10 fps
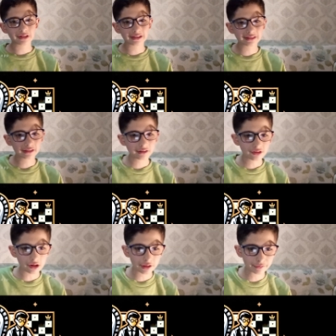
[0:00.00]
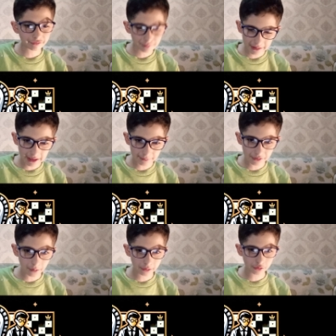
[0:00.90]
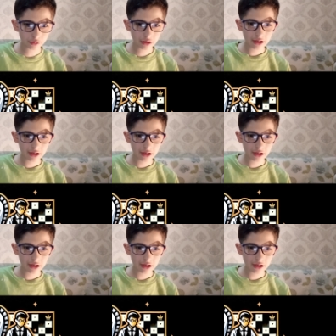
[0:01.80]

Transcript: And he thought of BMW.